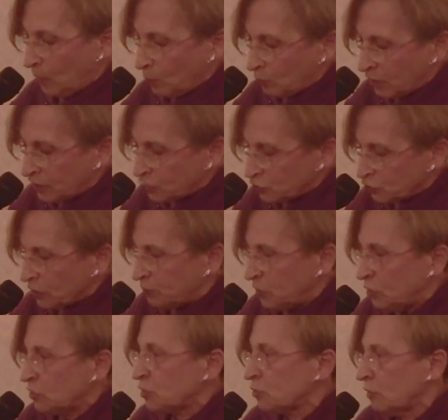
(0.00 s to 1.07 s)
What a
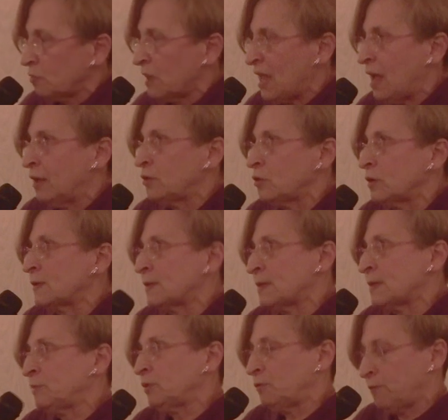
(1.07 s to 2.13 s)
tribute to a man who
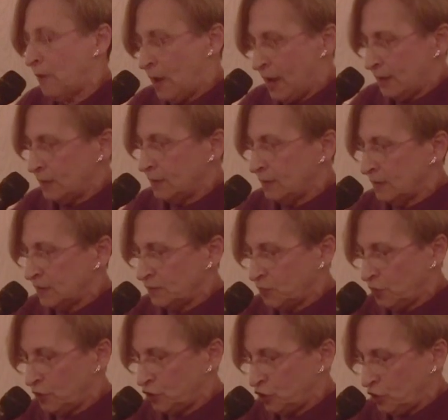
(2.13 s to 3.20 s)
exemplified this
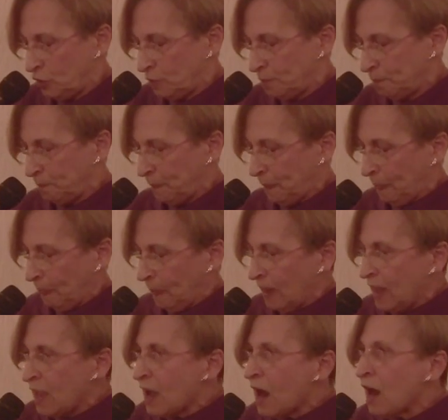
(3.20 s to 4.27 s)
virtue."
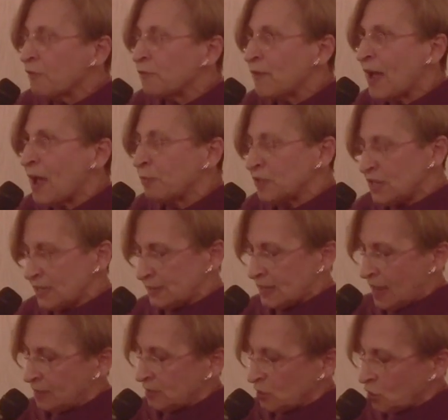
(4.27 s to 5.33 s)
Our family has
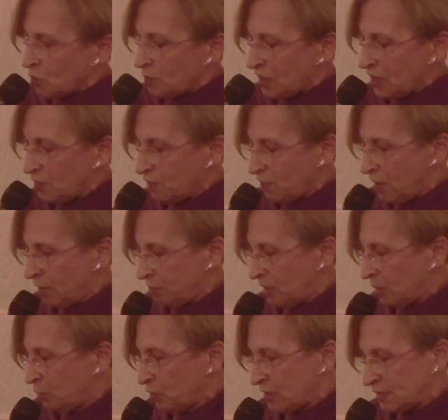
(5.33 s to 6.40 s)
had so many fond
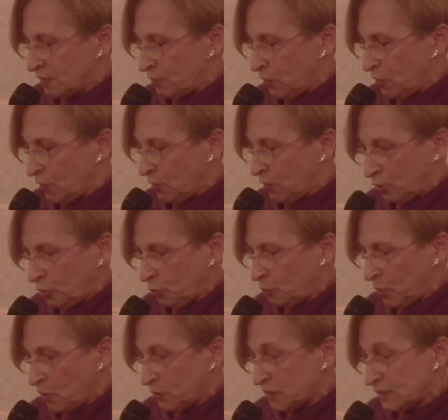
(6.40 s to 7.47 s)
memories of Uncle Lou,
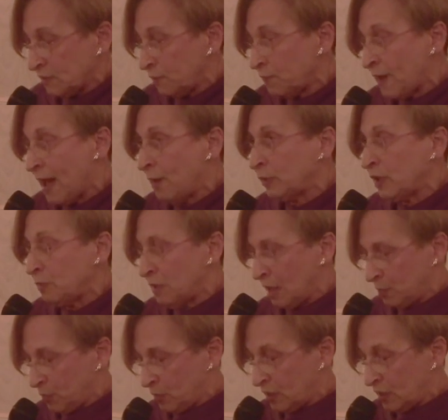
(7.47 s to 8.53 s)
both as a family
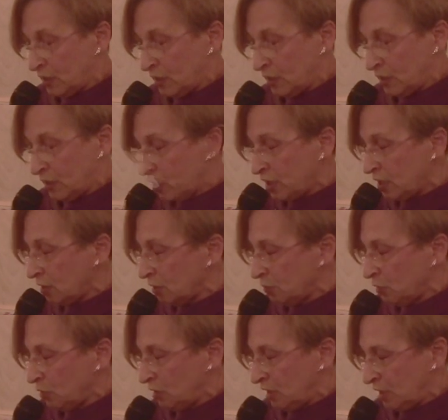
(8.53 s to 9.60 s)
member and as a working
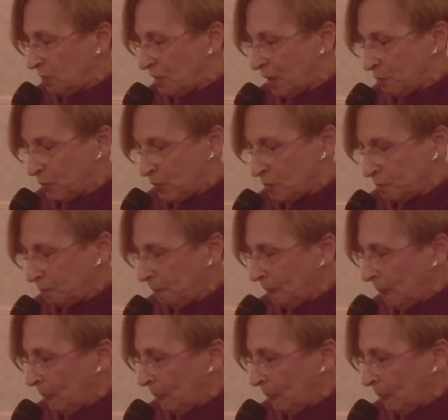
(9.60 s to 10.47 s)
community member.